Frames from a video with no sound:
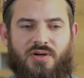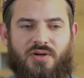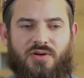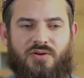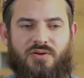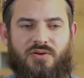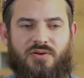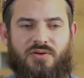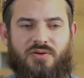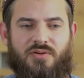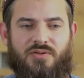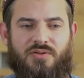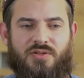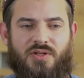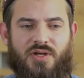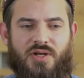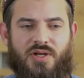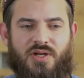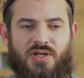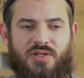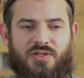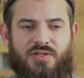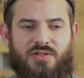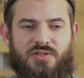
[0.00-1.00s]
or
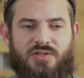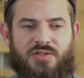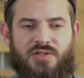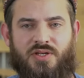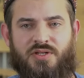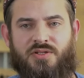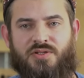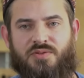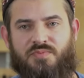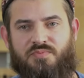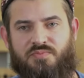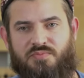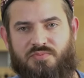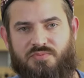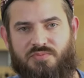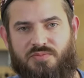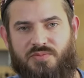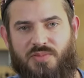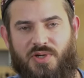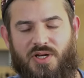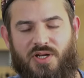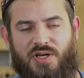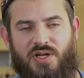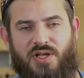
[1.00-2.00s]
that it's just
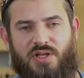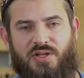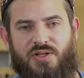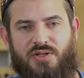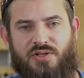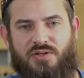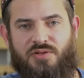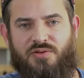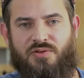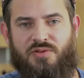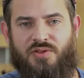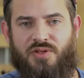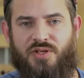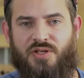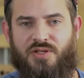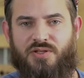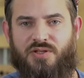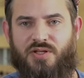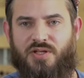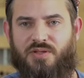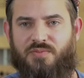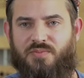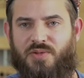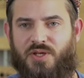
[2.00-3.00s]
another new
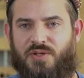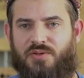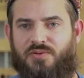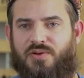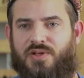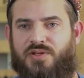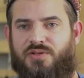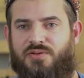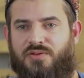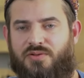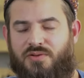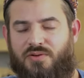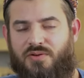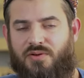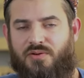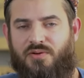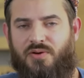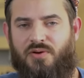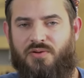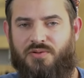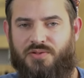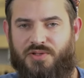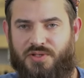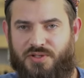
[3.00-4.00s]
thing that maybe when you grow
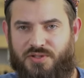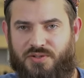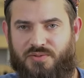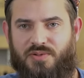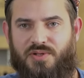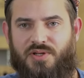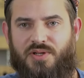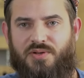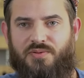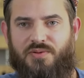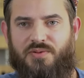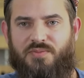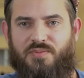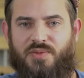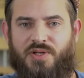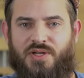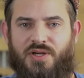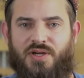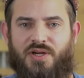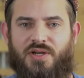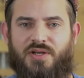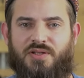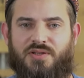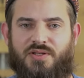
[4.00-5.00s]
older you will leave it
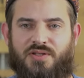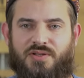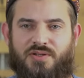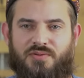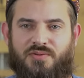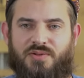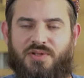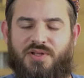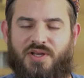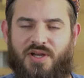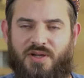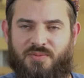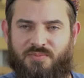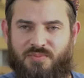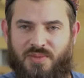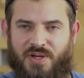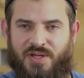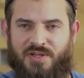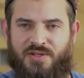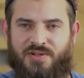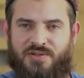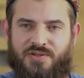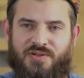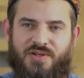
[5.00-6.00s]
behind and you will come
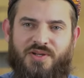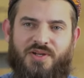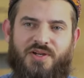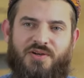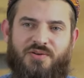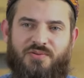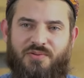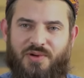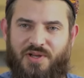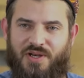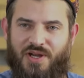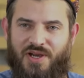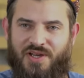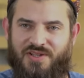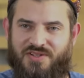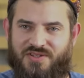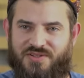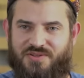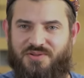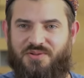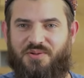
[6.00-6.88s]
back with us